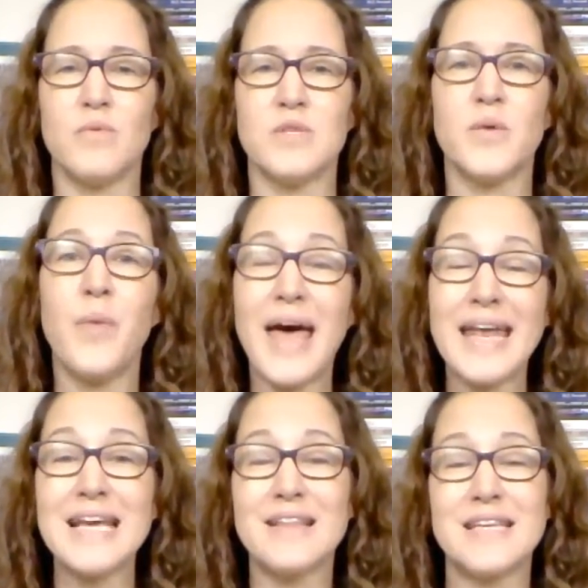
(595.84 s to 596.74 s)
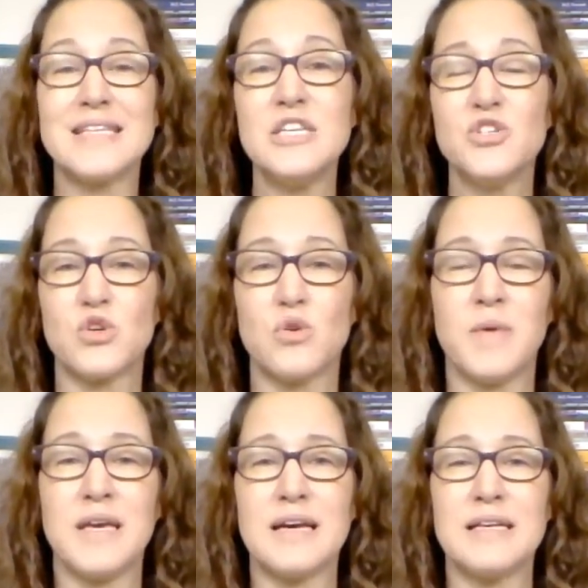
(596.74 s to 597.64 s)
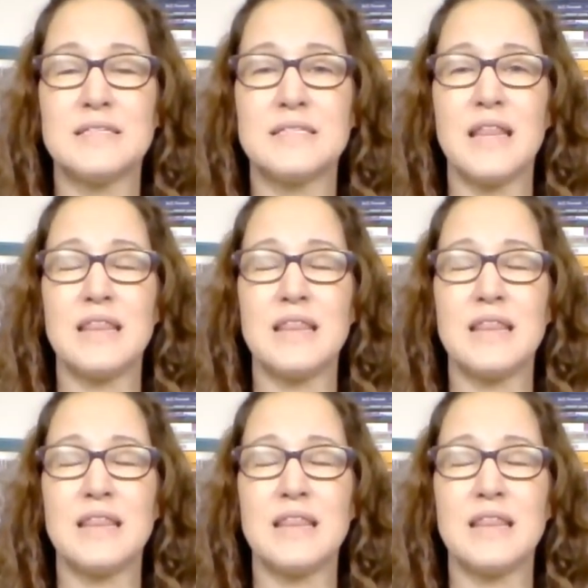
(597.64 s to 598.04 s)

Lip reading: depending on the teacher, because